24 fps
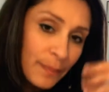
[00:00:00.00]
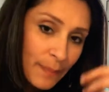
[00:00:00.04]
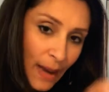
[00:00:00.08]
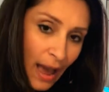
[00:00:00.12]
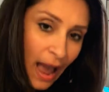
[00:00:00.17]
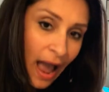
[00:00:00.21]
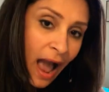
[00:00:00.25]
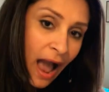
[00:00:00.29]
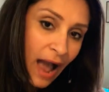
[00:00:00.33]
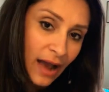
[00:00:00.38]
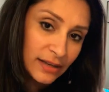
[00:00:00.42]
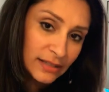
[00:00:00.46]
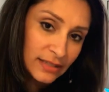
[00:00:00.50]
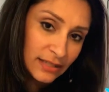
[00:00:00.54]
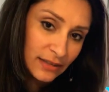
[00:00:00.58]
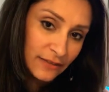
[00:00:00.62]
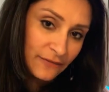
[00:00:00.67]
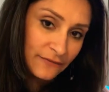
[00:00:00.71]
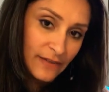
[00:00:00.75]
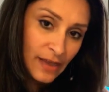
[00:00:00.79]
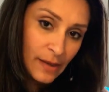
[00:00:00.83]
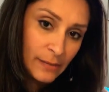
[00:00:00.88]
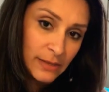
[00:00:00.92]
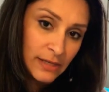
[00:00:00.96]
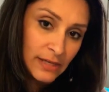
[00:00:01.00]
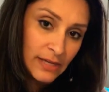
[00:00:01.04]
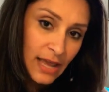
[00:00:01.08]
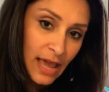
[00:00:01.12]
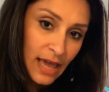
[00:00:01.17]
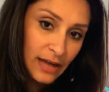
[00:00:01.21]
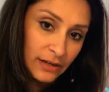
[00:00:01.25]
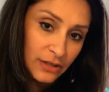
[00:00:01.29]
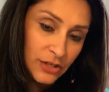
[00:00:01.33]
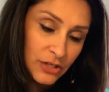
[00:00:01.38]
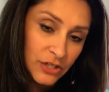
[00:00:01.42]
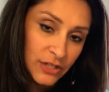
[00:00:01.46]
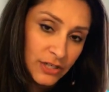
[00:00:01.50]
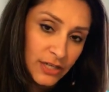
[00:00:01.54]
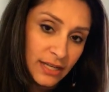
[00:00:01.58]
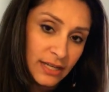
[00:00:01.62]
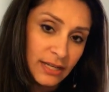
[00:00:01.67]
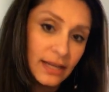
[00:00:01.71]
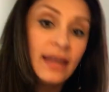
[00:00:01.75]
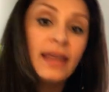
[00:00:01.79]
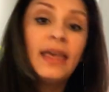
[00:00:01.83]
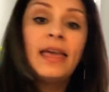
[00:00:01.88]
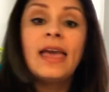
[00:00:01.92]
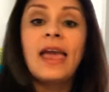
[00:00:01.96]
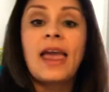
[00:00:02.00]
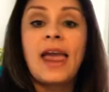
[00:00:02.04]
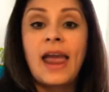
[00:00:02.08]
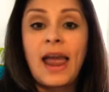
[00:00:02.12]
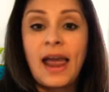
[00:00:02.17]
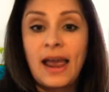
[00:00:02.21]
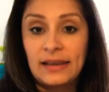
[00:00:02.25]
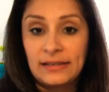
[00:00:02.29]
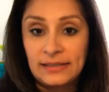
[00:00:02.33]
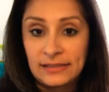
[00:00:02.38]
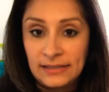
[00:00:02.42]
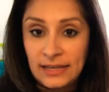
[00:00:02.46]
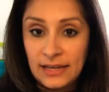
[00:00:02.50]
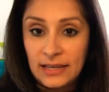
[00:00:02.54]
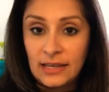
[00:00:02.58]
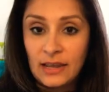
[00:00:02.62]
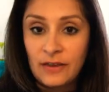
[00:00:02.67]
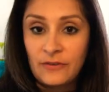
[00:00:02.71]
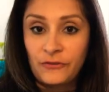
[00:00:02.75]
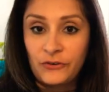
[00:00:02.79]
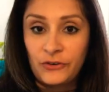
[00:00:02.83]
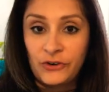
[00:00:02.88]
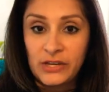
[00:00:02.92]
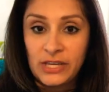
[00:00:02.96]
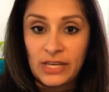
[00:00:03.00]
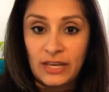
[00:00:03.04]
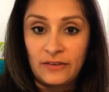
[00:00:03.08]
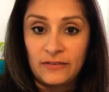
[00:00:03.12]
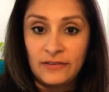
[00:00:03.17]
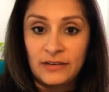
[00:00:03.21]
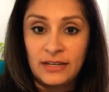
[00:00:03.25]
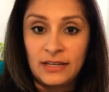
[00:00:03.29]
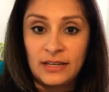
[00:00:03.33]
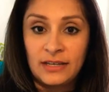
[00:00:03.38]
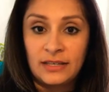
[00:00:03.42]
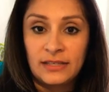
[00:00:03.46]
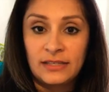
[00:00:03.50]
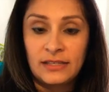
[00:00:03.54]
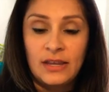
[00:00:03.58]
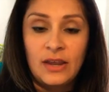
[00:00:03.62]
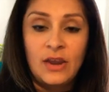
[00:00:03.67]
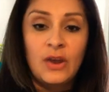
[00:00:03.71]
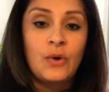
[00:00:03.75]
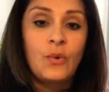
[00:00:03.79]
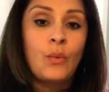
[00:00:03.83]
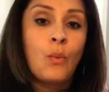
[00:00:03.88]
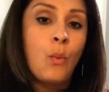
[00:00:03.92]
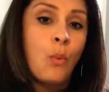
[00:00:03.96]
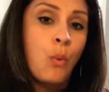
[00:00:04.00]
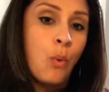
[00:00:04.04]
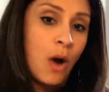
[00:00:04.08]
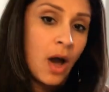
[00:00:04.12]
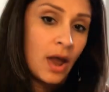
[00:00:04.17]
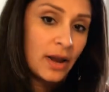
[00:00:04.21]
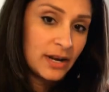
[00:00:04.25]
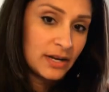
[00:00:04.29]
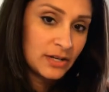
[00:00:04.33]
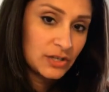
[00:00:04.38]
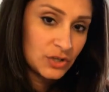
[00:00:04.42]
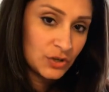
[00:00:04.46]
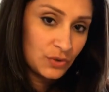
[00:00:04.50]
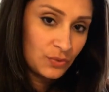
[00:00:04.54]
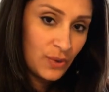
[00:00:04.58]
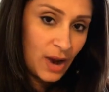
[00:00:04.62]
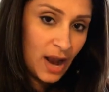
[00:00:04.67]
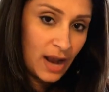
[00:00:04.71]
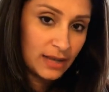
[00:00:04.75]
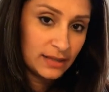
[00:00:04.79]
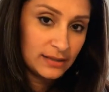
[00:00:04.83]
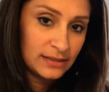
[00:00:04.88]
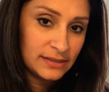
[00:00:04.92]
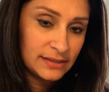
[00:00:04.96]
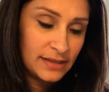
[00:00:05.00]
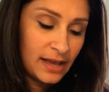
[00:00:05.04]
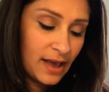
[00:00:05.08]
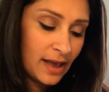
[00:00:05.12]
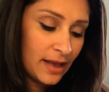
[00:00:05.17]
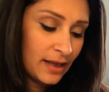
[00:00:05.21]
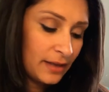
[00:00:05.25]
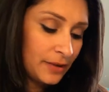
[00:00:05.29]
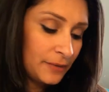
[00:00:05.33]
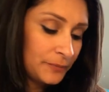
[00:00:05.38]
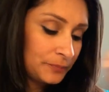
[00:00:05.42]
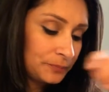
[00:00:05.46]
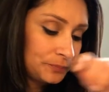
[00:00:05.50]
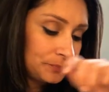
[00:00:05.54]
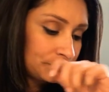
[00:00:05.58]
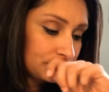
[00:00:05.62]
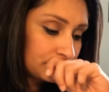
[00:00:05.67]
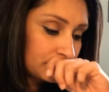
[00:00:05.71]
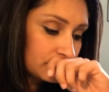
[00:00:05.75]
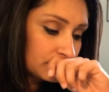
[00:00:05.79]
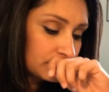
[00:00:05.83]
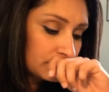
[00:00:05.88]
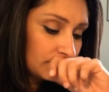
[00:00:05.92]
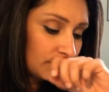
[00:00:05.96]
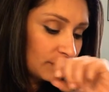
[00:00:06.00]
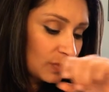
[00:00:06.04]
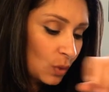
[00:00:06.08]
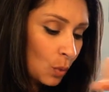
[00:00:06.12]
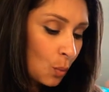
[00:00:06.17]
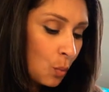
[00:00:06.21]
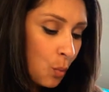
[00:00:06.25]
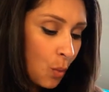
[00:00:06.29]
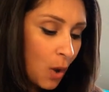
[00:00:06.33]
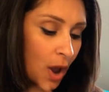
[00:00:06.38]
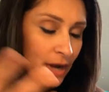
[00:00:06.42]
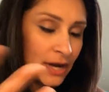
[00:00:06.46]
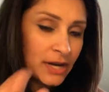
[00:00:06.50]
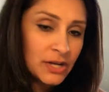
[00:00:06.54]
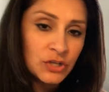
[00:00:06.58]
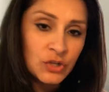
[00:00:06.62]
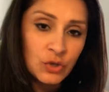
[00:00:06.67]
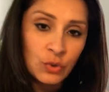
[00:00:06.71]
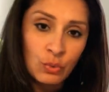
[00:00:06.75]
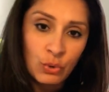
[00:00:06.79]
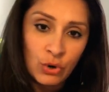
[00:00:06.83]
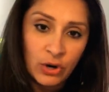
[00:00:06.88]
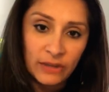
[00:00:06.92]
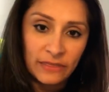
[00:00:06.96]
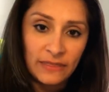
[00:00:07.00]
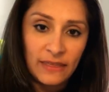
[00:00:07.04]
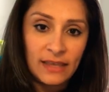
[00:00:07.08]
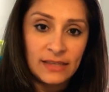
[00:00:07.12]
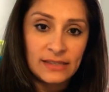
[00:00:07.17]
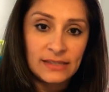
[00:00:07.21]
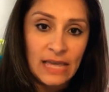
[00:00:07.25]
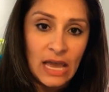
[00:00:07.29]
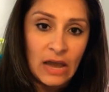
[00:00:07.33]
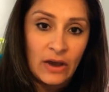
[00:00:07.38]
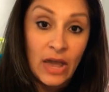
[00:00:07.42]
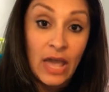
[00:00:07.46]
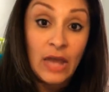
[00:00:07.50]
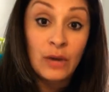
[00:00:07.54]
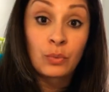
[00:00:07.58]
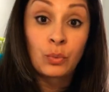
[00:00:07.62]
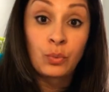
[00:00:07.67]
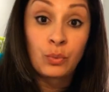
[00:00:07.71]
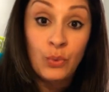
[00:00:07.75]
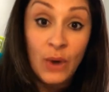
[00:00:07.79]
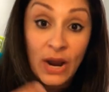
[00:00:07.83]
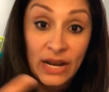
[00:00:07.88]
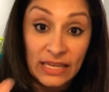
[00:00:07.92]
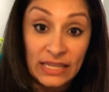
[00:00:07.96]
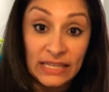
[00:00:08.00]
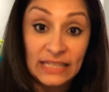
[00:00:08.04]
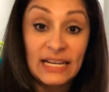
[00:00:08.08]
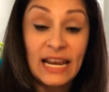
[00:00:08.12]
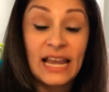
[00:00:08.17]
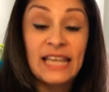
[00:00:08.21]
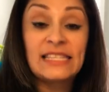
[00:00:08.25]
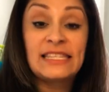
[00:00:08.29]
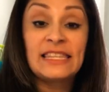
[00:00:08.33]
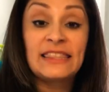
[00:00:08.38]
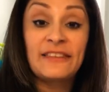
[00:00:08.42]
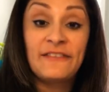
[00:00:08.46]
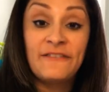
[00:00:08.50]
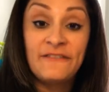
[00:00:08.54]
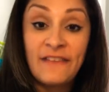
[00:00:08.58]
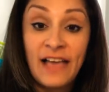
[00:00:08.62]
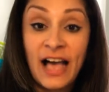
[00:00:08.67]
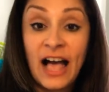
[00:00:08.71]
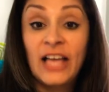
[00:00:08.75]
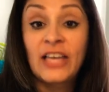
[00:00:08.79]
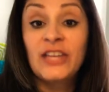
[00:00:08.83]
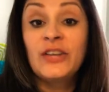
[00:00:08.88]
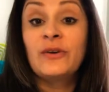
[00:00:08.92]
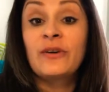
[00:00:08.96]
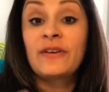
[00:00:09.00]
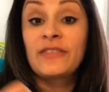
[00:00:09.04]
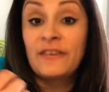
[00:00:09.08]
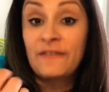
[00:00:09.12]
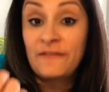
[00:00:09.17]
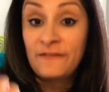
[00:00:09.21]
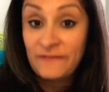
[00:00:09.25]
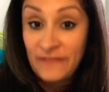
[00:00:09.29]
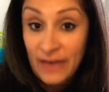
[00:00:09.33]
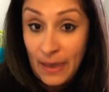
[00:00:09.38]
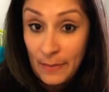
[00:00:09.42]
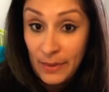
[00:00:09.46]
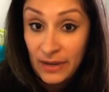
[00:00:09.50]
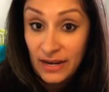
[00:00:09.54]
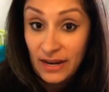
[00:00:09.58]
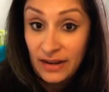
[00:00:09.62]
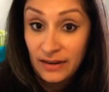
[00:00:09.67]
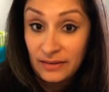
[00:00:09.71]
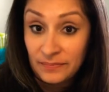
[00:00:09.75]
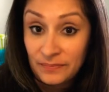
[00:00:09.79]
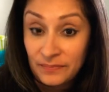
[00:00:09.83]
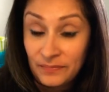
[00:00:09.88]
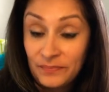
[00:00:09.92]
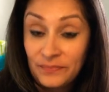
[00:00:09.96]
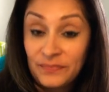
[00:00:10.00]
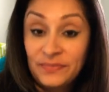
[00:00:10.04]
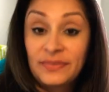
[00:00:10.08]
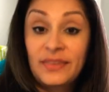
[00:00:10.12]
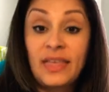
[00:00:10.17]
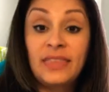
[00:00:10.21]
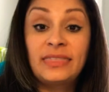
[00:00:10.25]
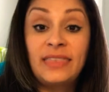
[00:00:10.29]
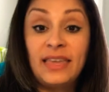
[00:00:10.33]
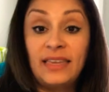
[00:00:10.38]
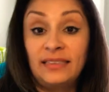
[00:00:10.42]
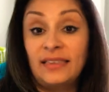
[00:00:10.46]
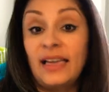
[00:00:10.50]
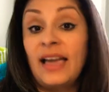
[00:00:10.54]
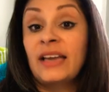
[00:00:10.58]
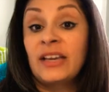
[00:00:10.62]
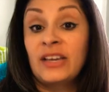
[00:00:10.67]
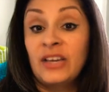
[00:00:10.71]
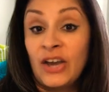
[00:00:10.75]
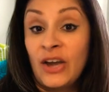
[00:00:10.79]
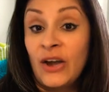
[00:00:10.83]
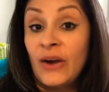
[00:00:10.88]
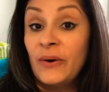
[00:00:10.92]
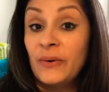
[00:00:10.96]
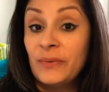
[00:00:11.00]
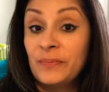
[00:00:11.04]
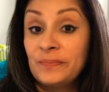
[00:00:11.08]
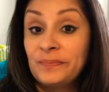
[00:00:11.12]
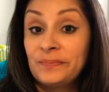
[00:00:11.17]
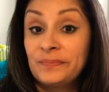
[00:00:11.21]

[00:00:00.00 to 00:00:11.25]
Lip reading: back to the feminine energy, seeking forgiveness, wanting to reconcile, wanting to work things out, and recognizing the value of the feminine that they let go.